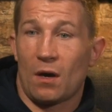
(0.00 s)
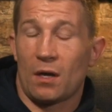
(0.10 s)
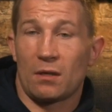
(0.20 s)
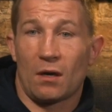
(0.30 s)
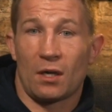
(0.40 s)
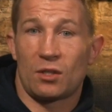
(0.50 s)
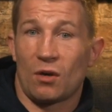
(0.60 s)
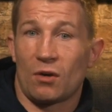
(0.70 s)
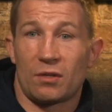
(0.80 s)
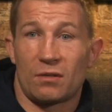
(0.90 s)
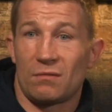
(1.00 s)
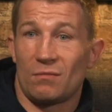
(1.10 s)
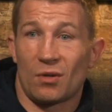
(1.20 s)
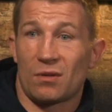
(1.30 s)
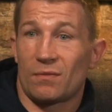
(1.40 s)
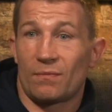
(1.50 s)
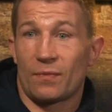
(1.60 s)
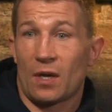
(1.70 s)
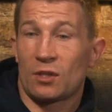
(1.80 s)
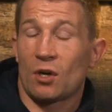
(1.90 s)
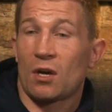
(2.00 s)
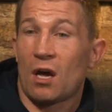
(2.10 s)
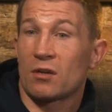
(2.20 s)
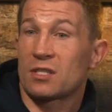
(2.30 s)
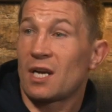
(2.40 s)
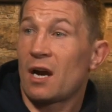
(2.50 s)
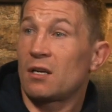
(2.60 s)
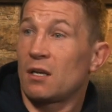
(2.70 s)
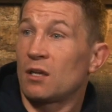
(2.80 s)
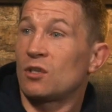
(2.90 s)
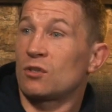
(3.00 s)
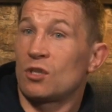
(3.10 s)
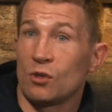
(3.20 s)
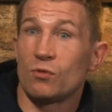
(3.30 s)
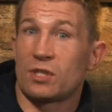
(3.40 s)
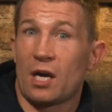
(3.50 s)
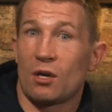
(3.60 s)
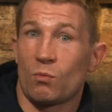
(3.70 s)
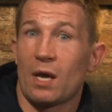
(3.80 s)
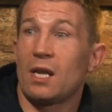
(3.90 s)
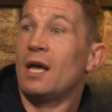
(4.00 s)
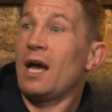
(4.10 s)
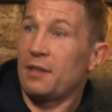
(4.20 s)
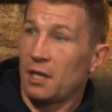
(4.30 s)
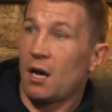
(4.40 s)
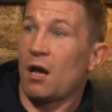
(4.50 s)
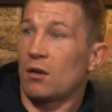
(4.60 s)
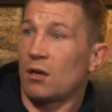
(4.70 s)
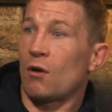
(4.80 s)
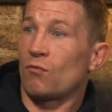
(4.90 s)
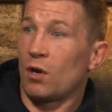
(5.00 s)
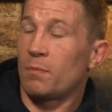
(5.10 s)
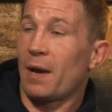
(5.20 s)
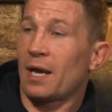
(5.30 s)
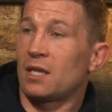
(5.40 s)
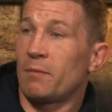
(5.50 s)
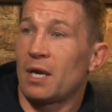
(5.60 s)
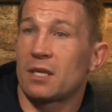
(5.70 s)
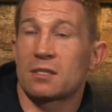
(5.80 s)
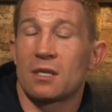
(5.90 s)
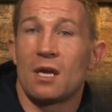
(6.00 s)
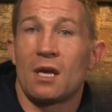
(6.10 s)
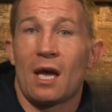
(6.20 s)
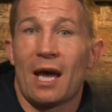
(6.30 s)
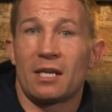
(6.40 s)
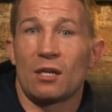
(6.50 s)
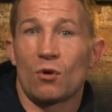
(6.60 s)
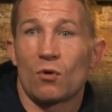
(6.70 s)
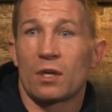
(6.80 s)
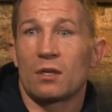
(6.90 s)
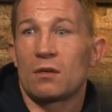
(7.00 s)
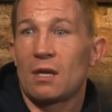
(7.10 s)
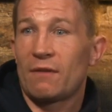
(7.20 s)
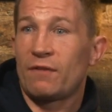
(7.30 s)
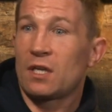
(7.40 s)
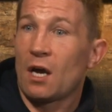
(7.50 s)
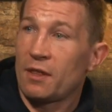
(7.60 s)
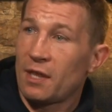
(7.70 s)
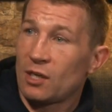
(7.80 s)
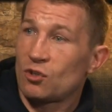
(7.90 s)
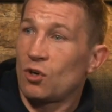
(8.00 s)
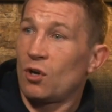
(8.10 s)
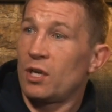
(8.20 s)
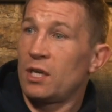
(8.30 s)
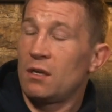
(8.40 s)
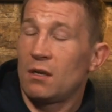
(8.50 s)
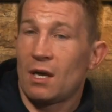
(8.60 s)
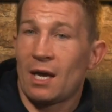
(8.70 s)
I I thought, look. I thought Connacht started, I thought Toulouse started well, and then Connacht got right back in the mix. Adi Alokin, if he'd gotten that try mm.